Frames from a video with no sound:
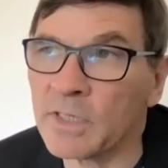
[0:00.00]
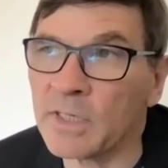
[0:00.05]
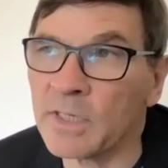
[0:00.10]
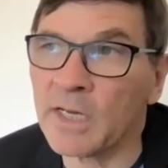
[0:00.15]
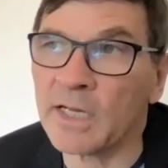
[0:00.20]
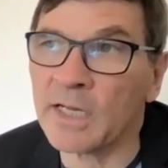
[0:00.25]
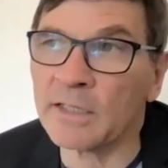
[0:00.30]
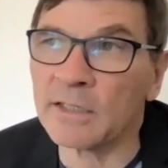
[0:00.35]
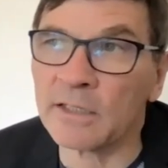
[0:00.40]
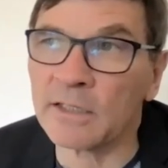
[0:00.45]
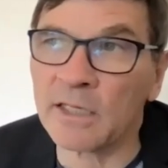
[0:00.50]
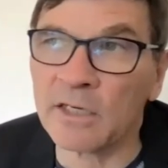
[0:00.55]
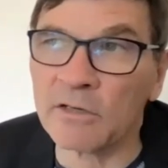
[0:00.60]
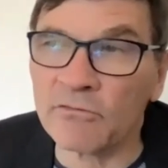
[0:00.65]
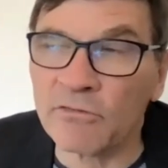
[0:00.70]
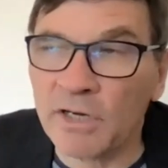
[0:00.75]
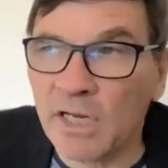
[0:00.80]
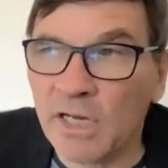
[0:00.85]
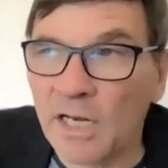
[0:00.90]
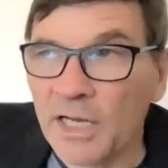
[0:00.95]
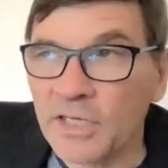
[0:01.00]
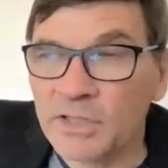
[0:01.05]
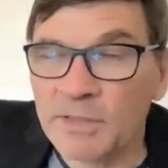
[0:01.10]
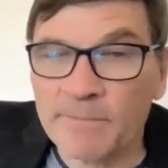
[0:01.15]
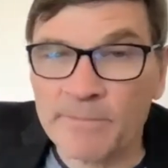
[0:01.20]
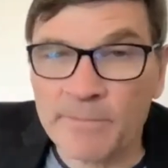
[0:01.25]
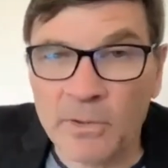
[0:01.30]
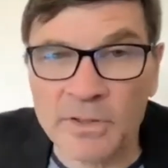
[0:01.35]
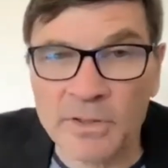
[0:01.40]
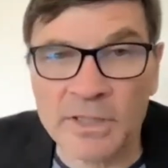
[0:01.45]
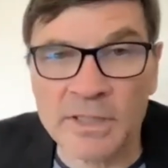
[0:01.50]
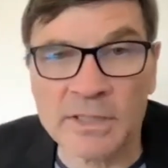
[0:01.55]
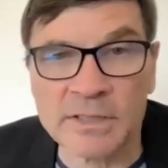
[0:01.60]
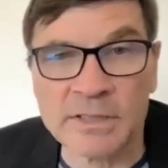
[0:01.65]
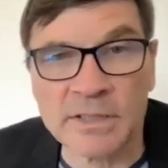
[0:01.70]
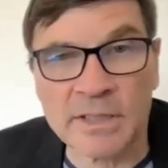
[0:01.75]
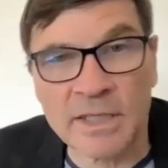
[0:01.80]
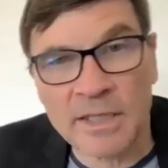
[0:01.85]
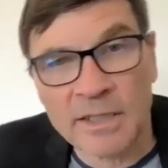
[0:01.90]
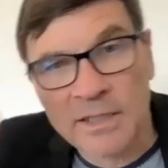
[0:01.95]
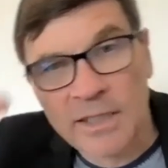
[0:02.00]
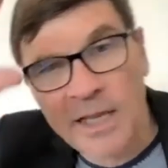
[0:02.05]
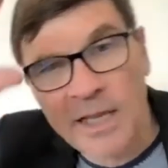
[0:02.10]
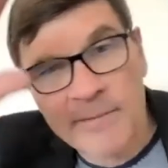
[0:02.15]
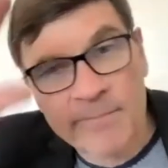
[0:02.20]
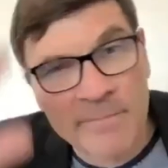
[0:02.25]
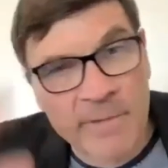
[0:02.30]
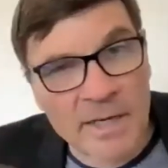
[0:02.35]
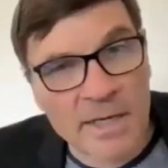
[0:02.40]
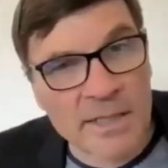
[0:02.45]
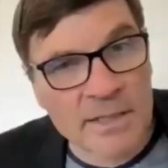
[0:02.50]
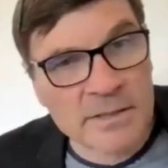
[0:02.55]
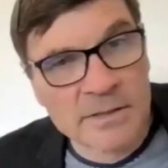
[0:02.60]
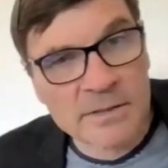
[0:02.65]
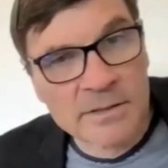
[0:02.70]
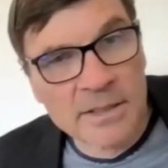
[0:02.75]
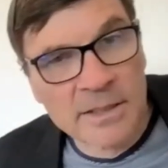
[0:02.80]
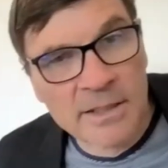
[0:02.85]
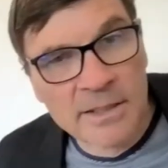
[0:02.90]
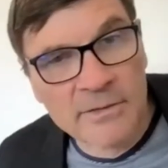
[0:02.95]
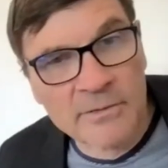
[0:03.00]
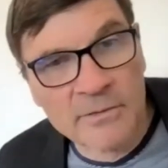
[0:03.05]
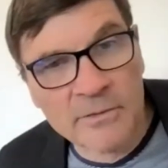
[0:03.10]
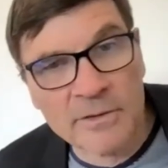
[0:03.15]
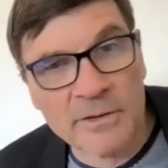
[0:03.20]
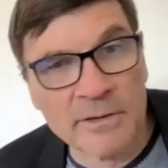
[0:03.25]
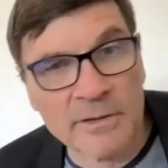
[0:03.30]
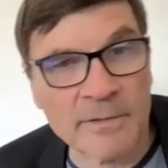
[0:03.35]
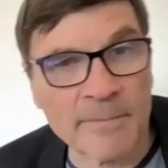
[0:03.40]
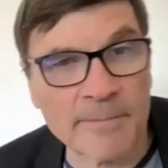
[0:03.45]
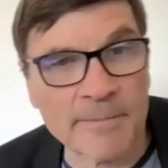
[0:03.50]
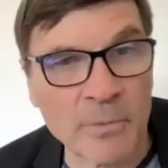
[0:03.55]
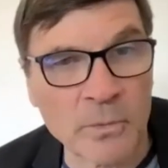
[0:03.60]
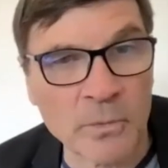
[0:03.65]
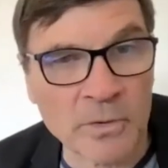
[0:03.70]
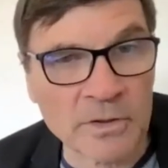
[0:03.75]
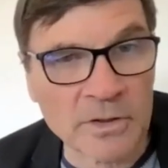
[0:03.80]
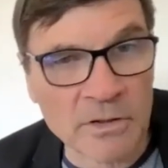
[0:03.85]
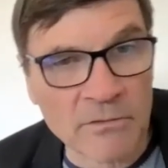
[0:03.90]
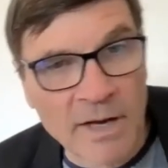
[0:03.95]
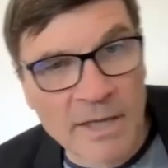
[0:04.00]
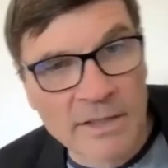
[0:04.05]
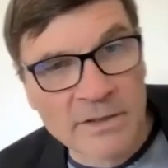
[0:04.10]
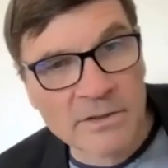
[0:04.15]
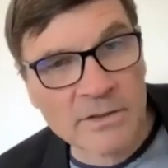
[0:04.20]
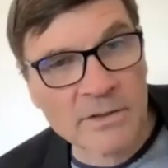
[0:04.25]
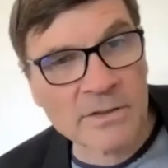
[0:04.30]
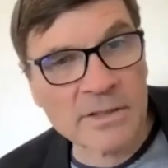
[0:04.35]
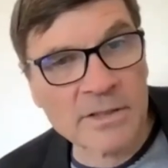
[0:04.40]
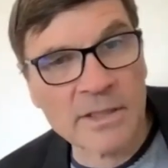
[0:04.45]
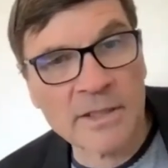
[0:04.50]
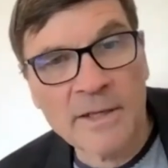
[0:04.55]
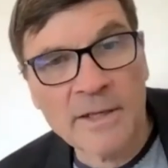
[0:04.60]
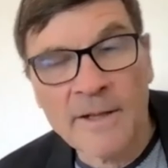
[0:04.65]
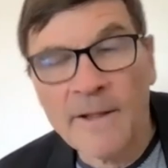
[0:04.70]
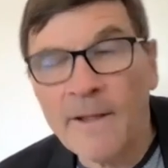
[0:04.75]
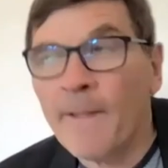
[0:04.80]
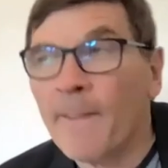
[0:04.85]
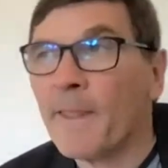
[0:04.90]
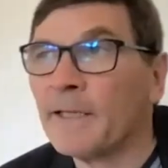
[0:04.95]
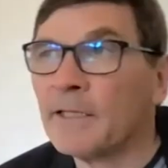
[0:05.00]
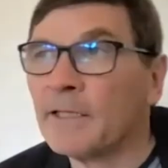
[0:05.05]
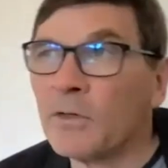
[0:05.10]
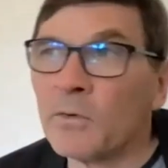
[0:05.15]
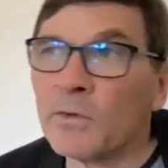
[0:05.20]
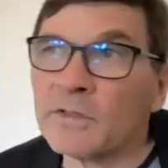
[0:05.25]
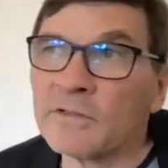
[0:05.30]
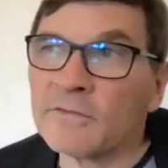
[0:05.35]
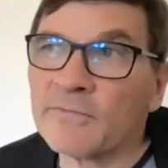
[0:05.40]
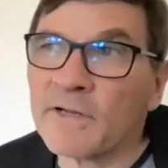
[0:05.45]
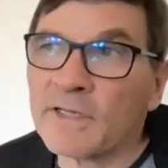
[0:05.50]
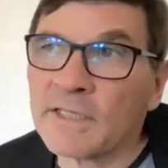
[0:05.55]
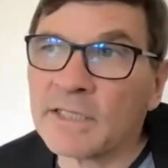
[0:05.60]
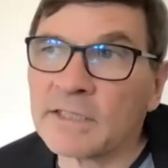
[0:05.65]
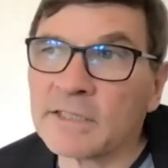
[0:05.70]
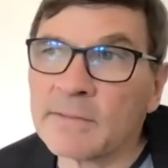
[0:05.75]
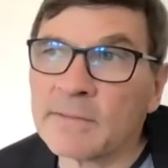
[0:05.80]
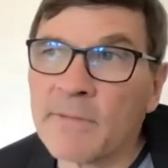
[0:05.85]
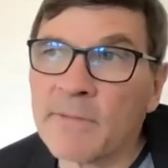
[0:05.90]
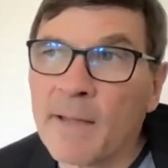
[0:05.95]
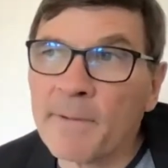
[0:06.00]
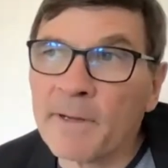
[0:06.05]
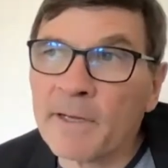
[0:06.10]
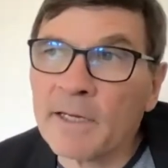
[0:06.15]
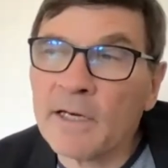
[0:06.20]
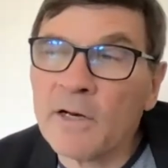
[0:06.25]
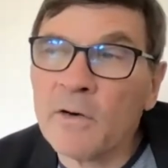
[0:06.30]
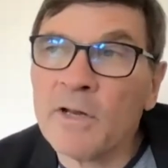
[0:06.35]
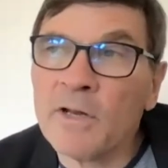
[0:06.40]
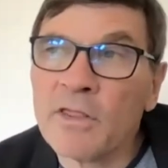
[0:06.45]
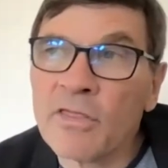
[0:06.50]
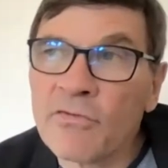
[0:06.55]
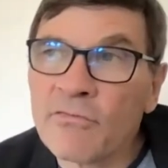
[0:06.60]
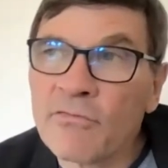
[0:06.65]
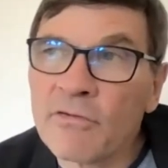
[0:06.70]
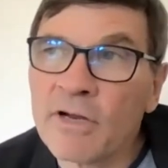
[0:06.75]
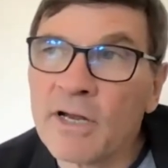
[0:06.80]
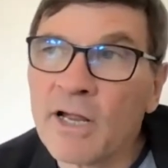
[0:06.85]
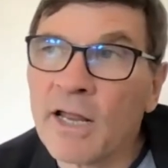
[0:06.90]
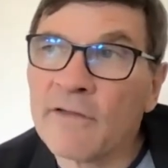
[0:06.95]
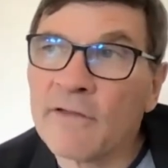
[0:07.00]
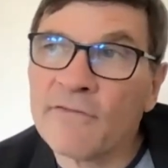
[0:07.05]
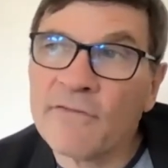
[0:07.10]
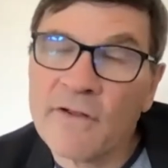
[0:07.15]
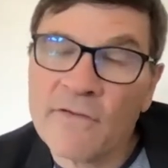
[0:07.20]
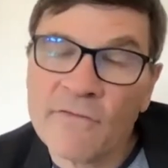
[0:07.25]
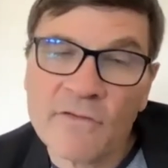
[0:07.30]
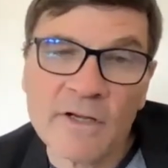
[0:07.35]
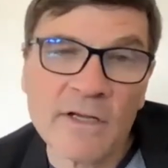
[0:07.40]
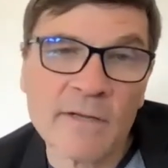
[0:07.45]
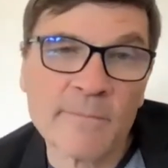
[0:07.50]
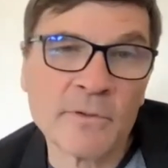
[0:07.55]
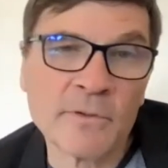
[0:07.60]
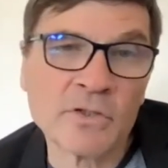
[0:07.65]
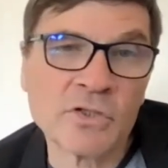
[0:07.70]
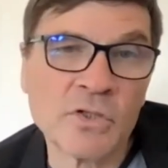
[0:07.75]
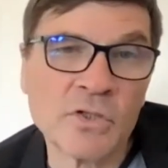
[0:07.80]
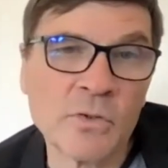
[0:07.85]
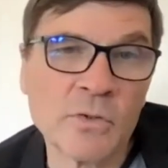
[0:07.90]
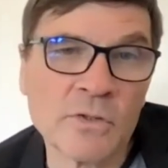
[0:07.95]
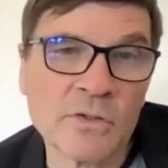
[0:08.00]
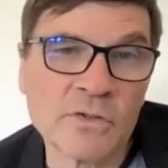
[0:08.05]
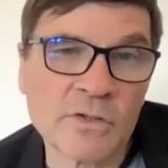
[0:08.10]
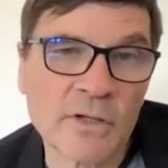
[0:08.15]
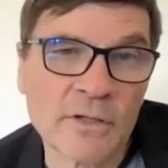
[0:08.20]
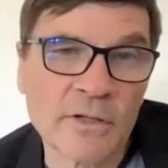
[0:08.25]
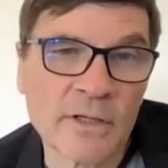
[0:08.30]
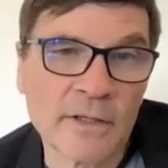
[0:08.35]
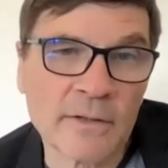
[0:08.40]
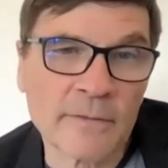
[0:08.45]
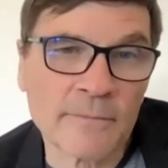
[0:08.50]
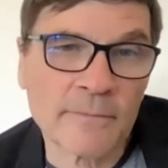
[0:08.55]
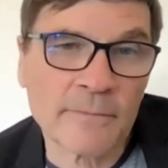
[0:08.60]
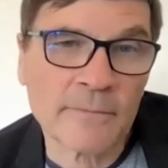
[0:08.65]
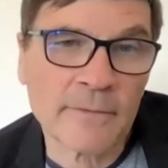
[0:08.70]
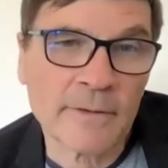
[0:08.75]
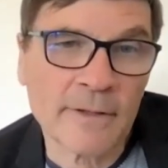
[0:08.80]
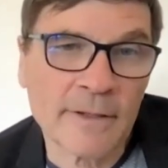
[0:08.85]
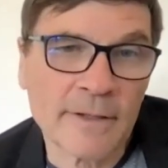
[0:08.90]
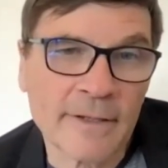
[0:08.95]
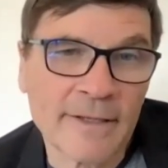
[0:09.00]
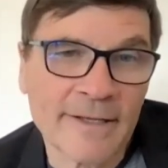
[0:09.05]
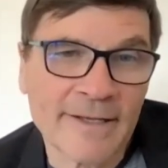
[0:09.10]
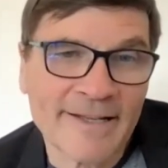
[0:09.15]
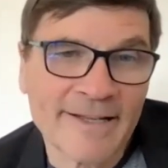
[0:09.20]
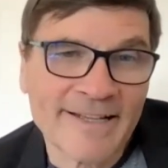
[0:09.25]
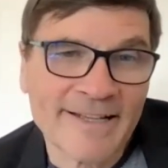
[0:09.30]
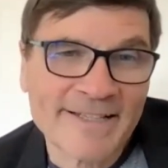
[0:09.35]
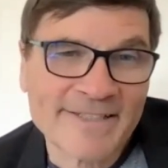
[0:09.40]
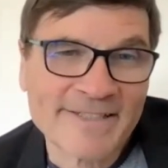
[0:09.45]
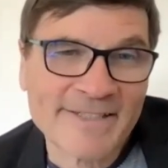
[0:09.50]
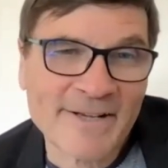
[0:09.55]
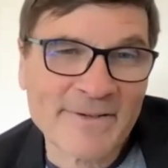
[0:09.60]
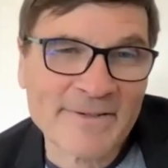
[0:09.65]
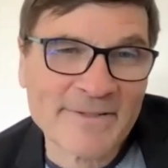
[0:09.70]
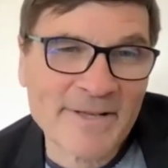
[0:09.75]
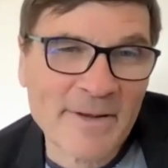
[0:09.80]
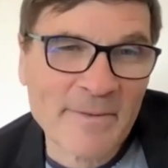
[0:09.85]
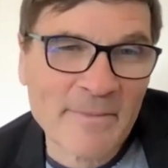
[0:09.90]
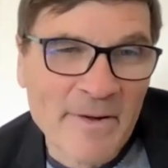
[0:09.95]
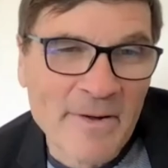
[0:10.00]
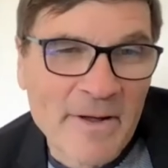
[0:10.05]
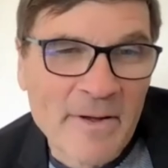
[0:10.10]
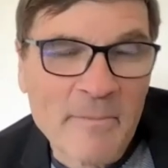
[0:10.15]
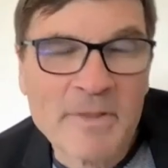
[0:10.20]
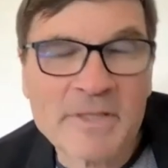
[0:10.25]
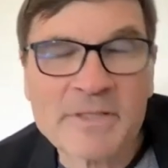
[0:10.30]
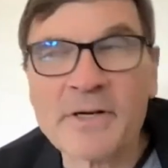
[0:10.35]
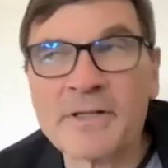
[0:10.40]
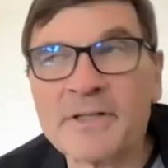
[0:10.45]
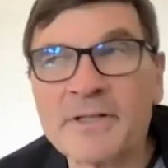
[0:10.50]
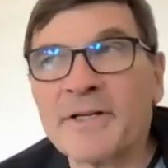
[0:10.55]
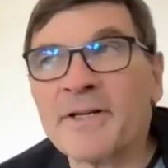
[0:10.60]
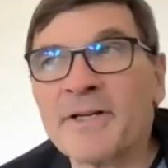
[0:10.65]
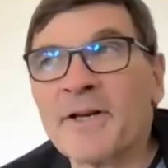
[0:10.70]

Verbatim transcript: So they had their kind of regulation bodies, and they had the headmaster, and they had the, the board of directors, and they, they did all this fantastic mapping. And only three out of fifty had put students on there. Hmm. So you know, we started.